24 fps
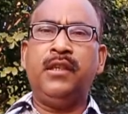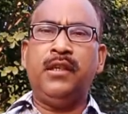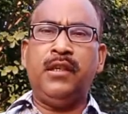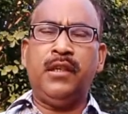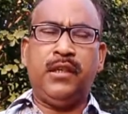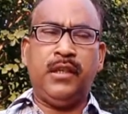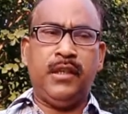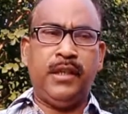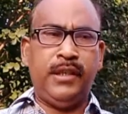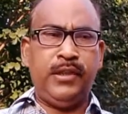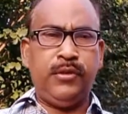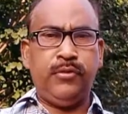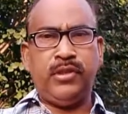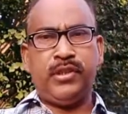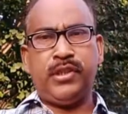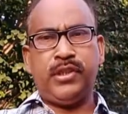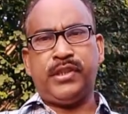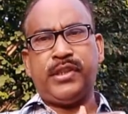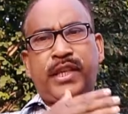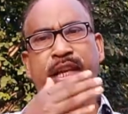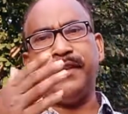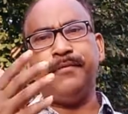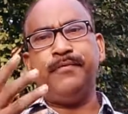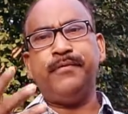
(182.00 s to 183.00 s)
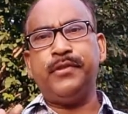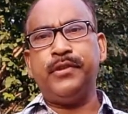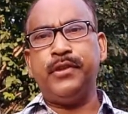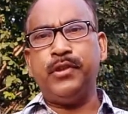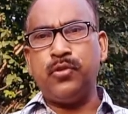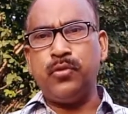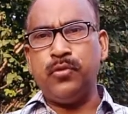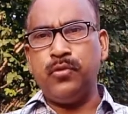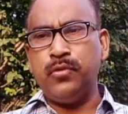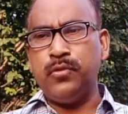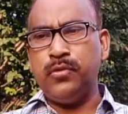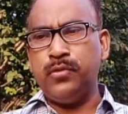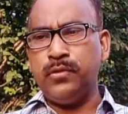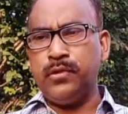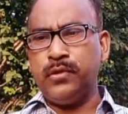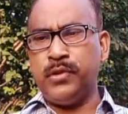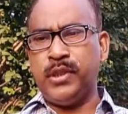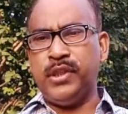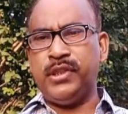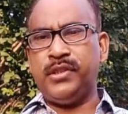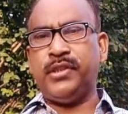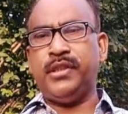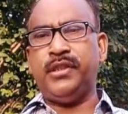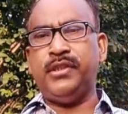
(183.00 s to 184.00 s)
it was siphoned to
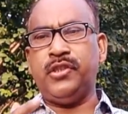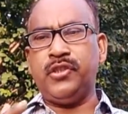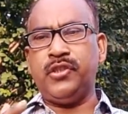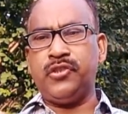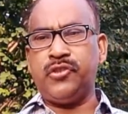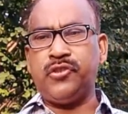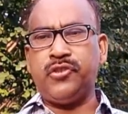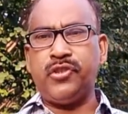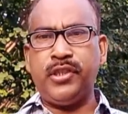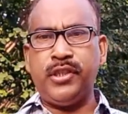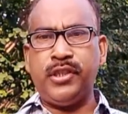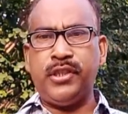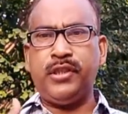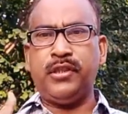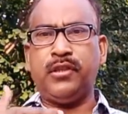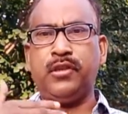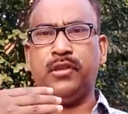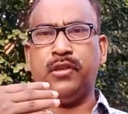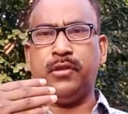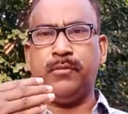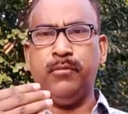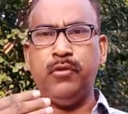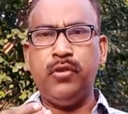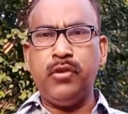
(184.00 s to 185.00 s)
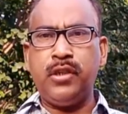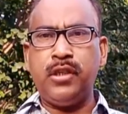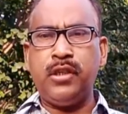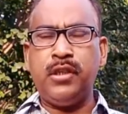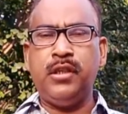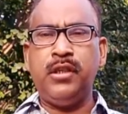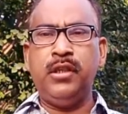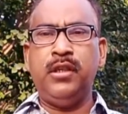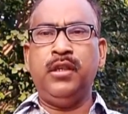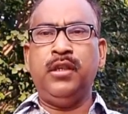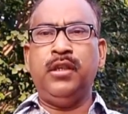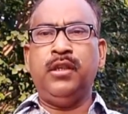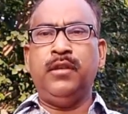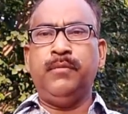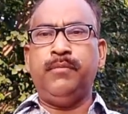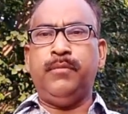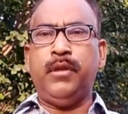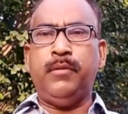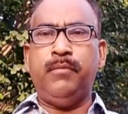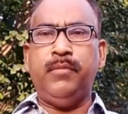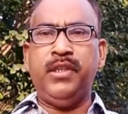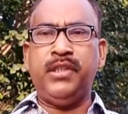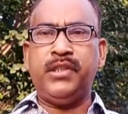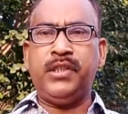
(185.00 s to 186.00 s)
this industry, or book
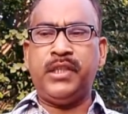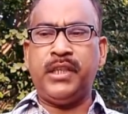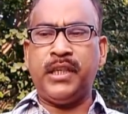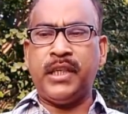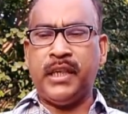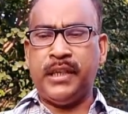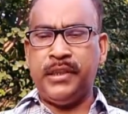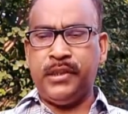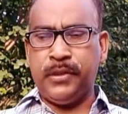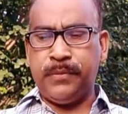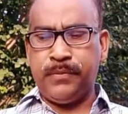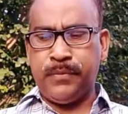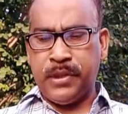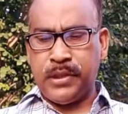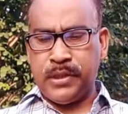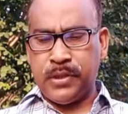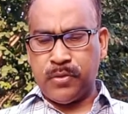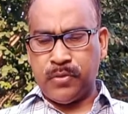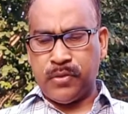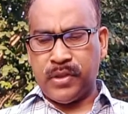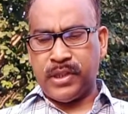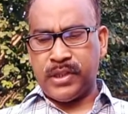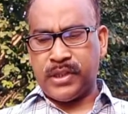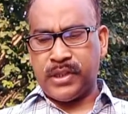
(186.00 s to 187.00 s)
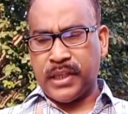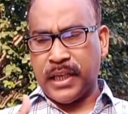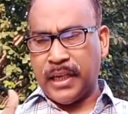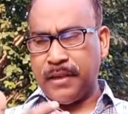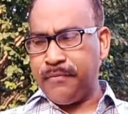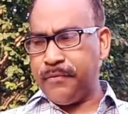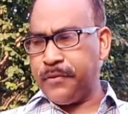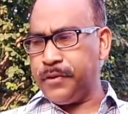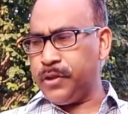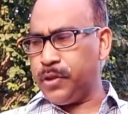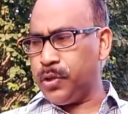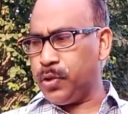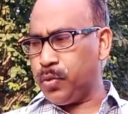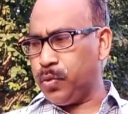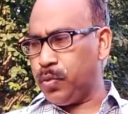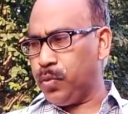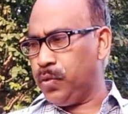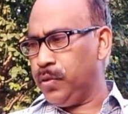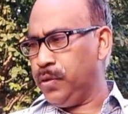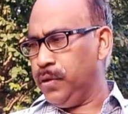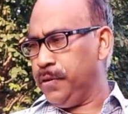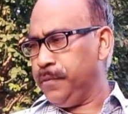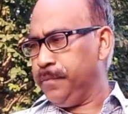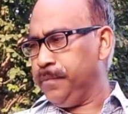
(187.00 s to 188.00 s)
publishing kind of things were siphoned to
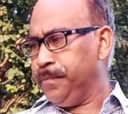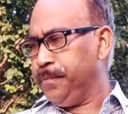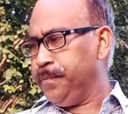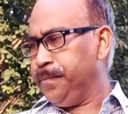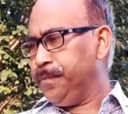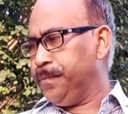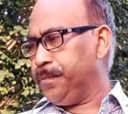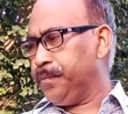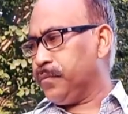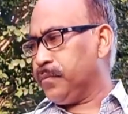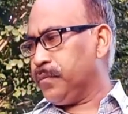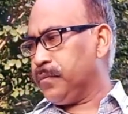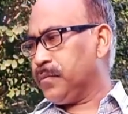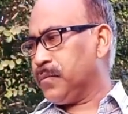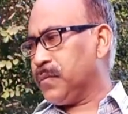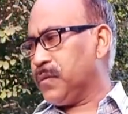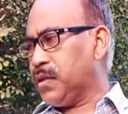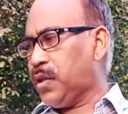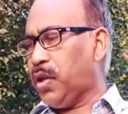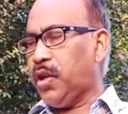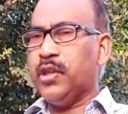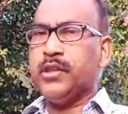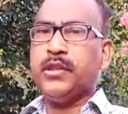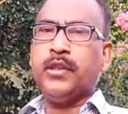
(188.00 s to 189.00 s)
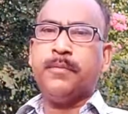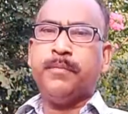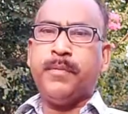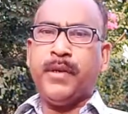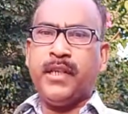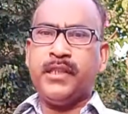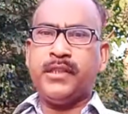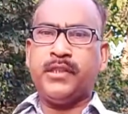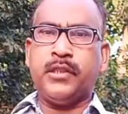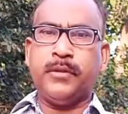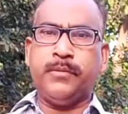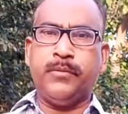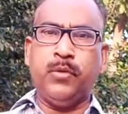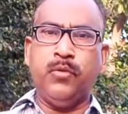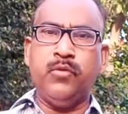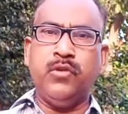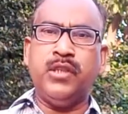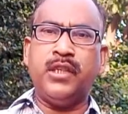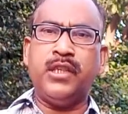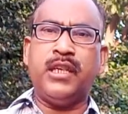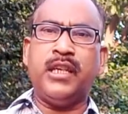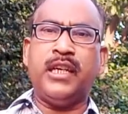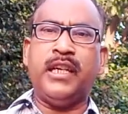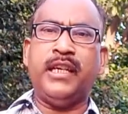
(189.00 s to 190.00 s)
the other parts of the
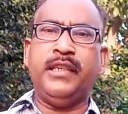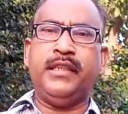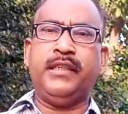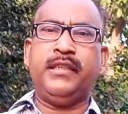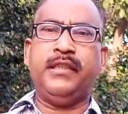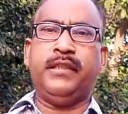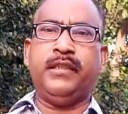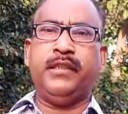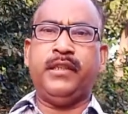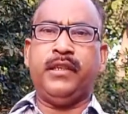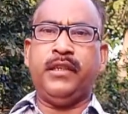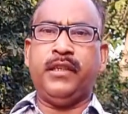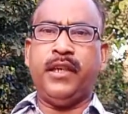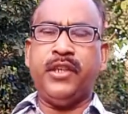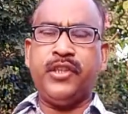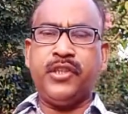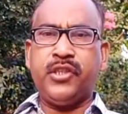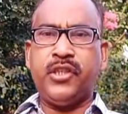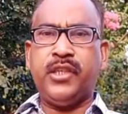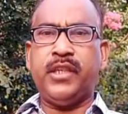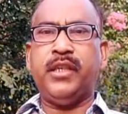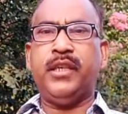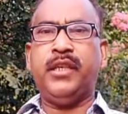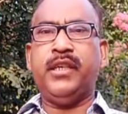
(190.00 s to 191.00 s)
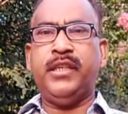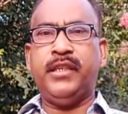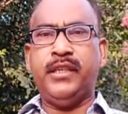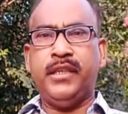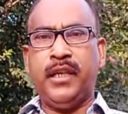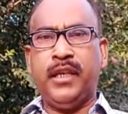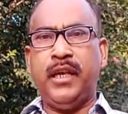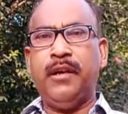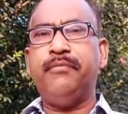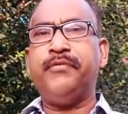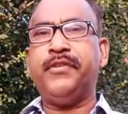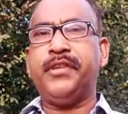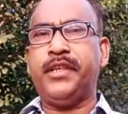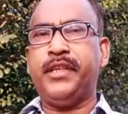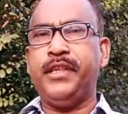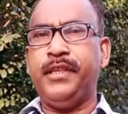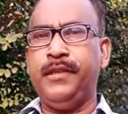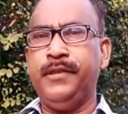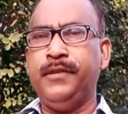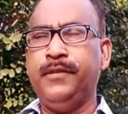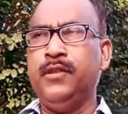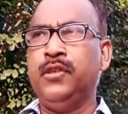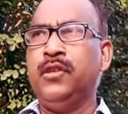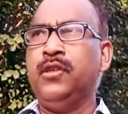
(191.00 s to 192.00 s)
world like Asia and Africa.
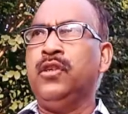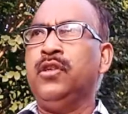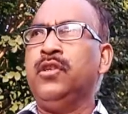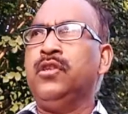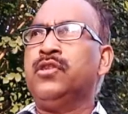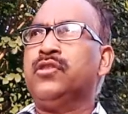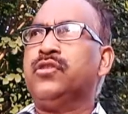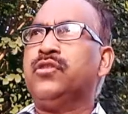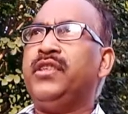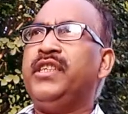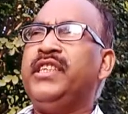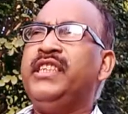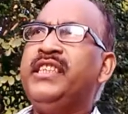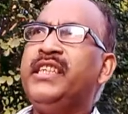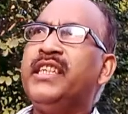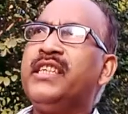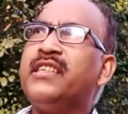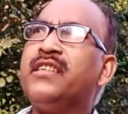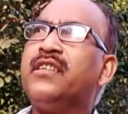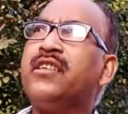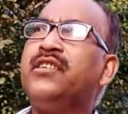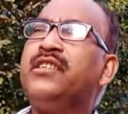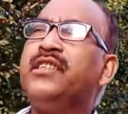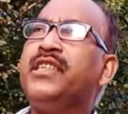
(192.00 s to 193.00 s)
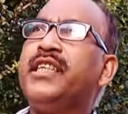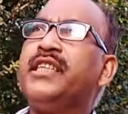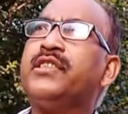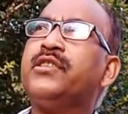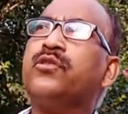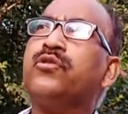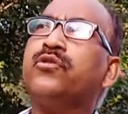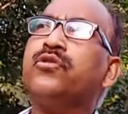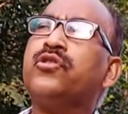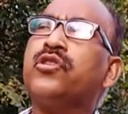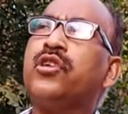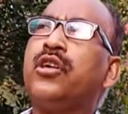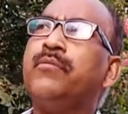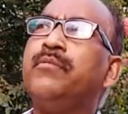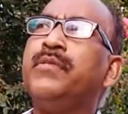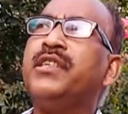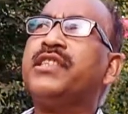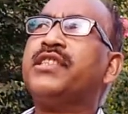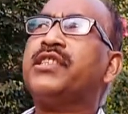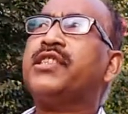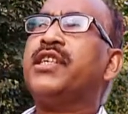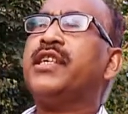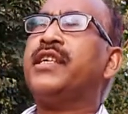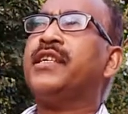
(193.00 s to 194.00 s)
So Indian context, to some
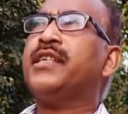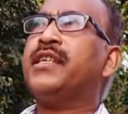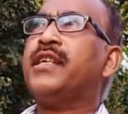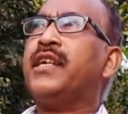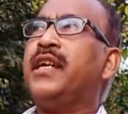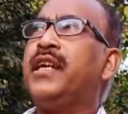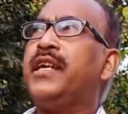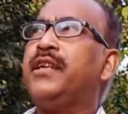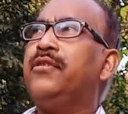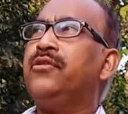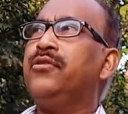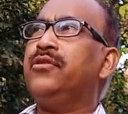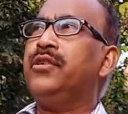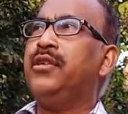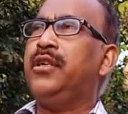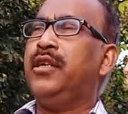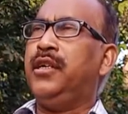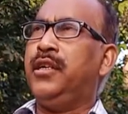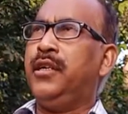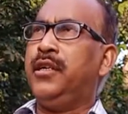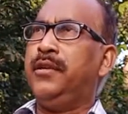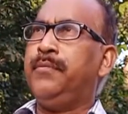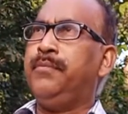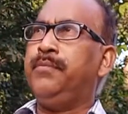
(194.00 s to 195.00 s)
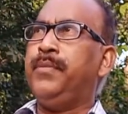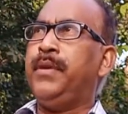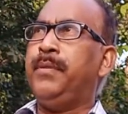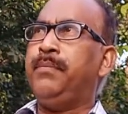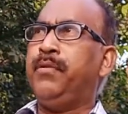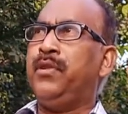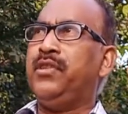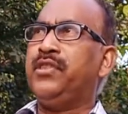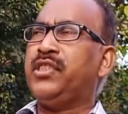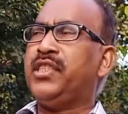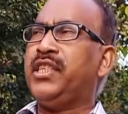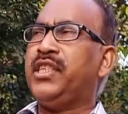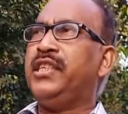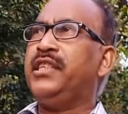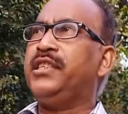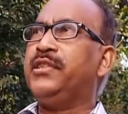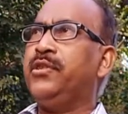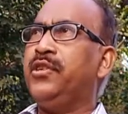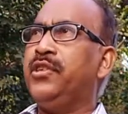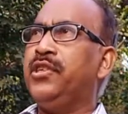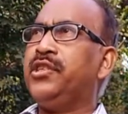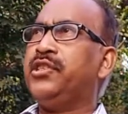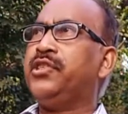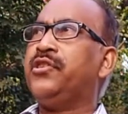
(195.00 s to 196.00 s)
extent, I would people say,
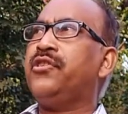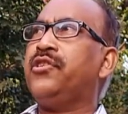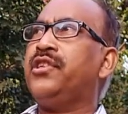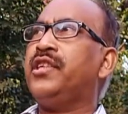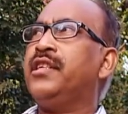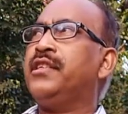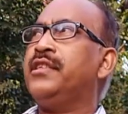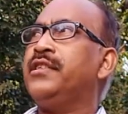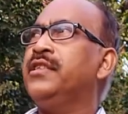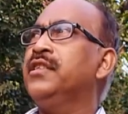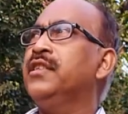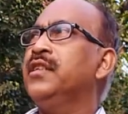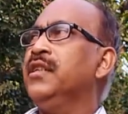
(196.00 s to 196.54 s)
the historian